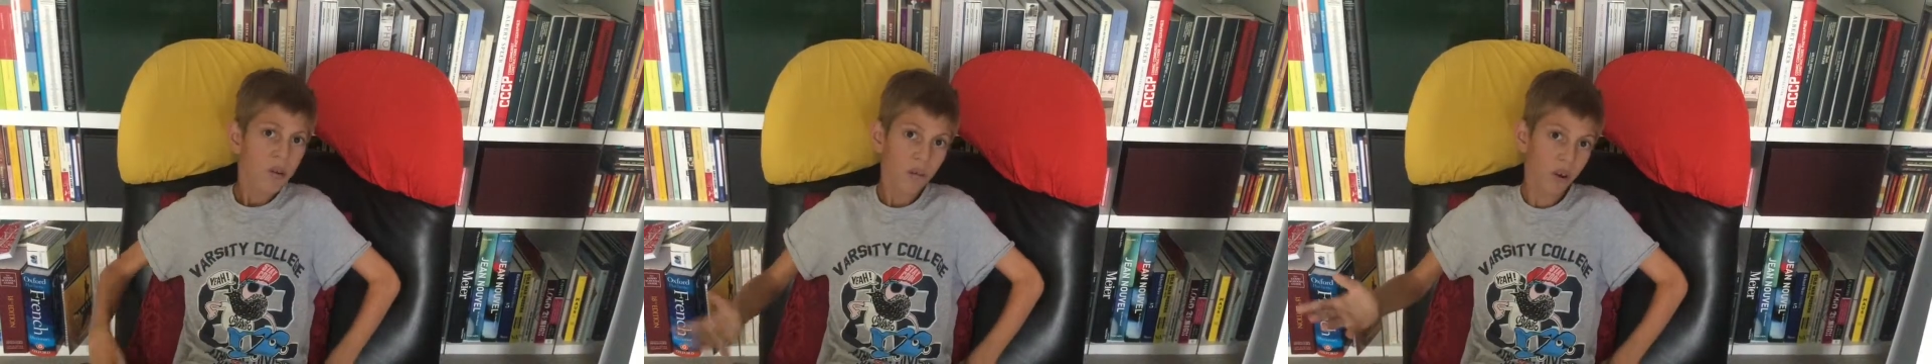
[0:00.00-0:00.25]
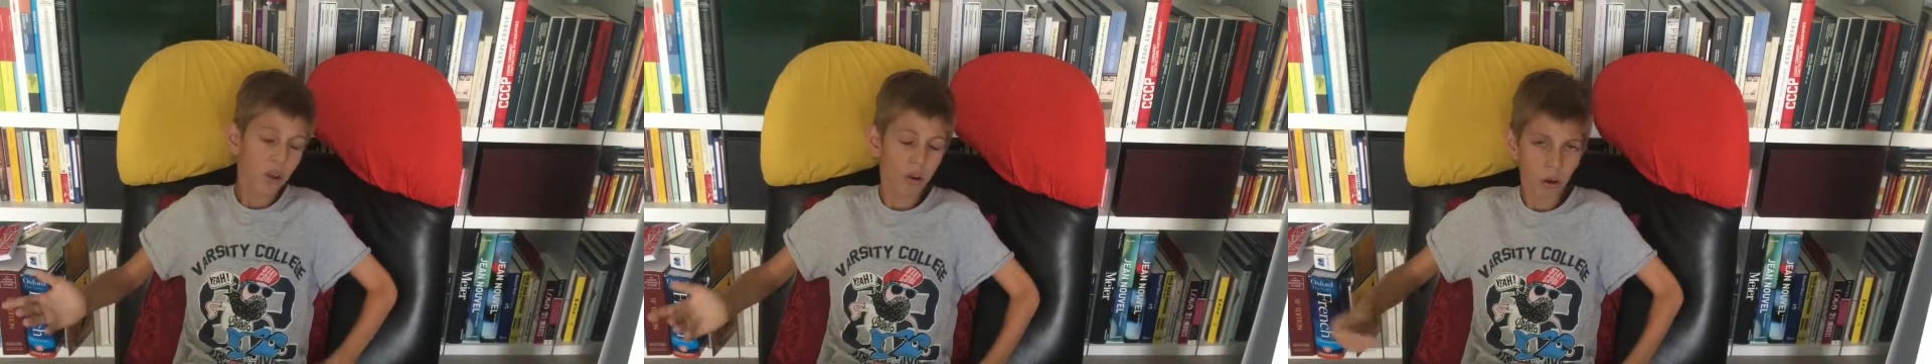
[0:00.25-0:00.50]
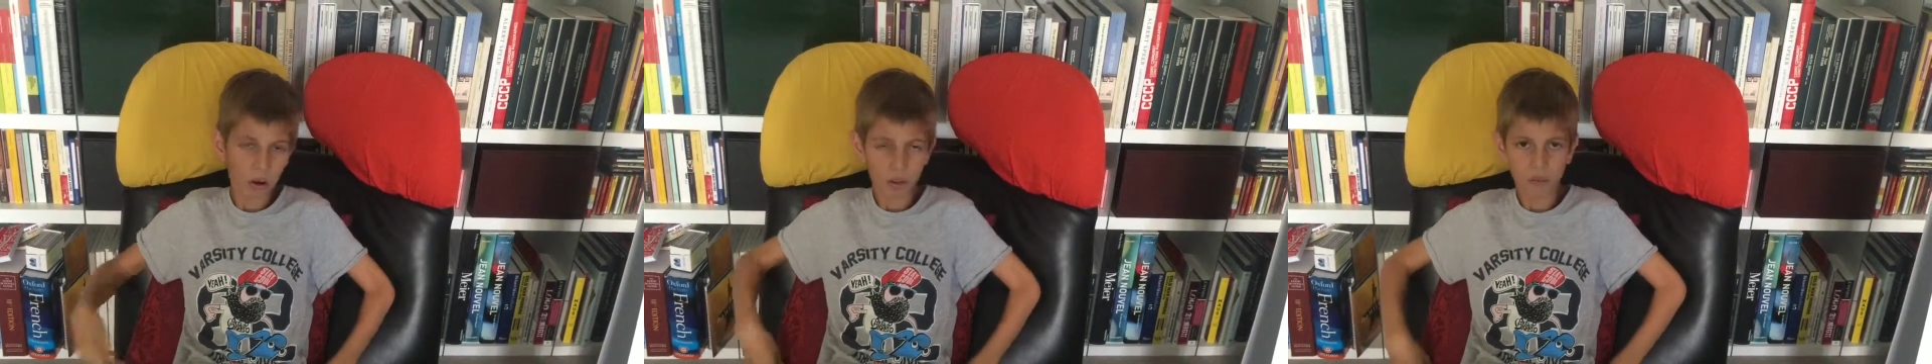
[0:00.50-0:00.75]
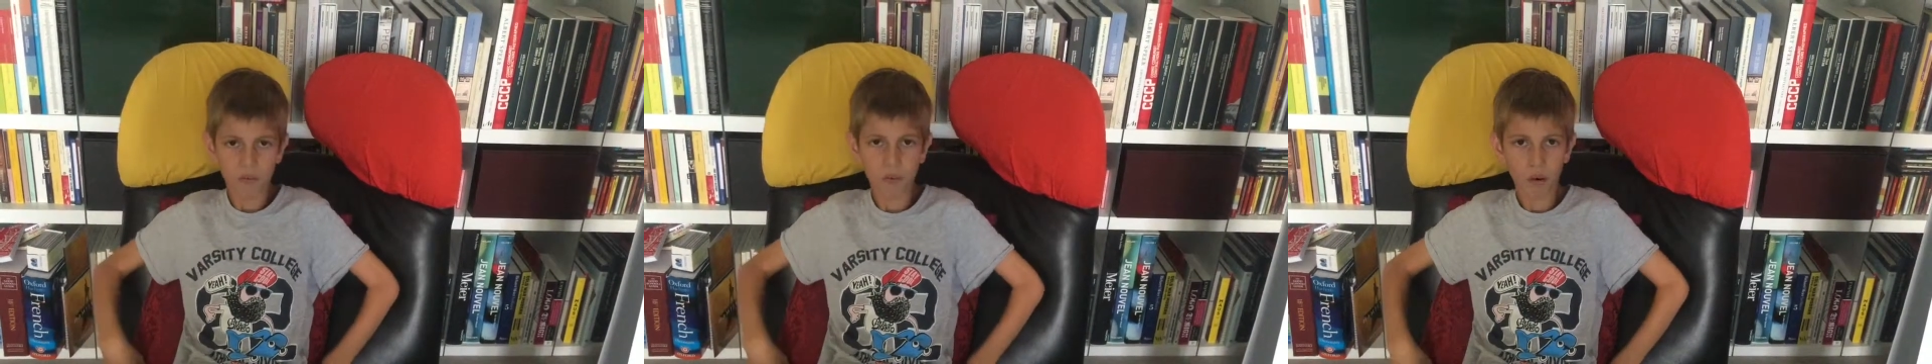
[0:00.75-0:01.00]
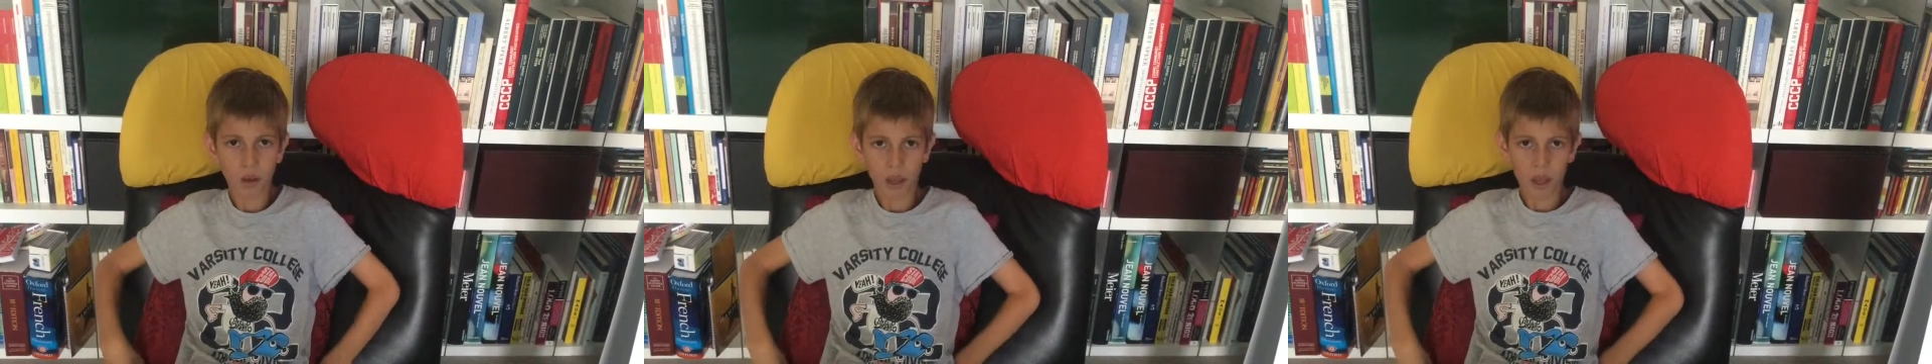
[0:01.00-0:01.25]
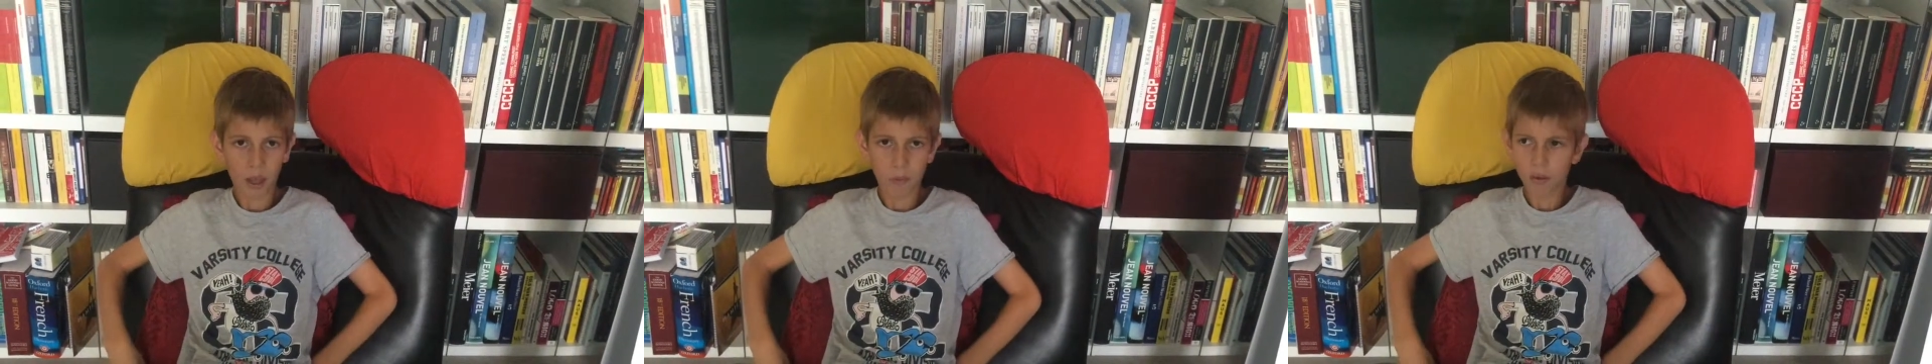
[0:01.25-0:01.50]
We've only gone into four
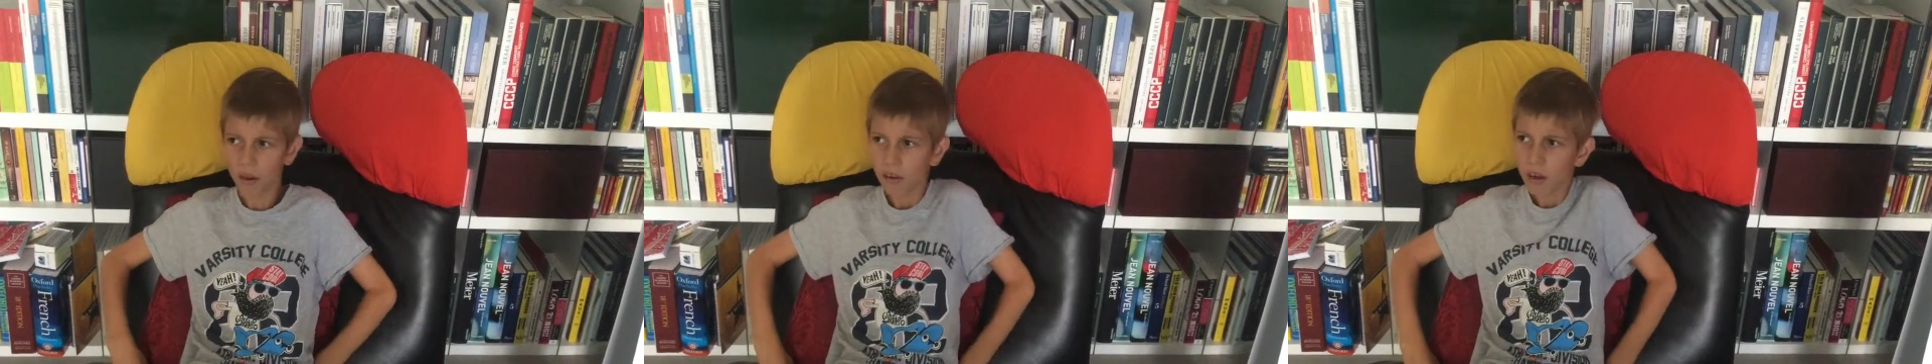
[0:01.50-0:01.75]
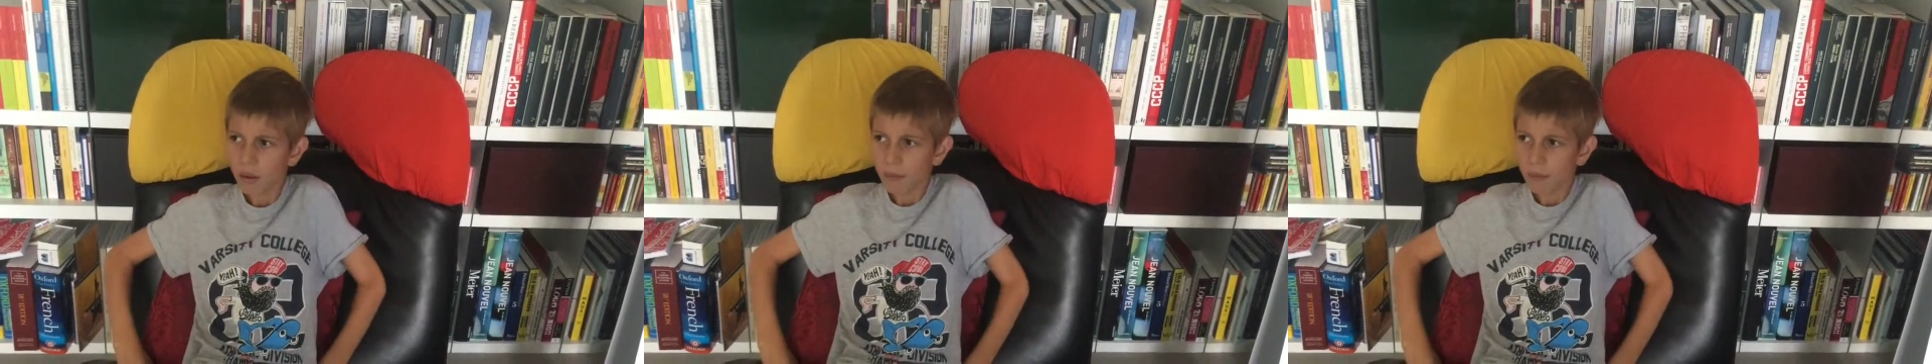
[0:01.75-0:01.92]
games. I don't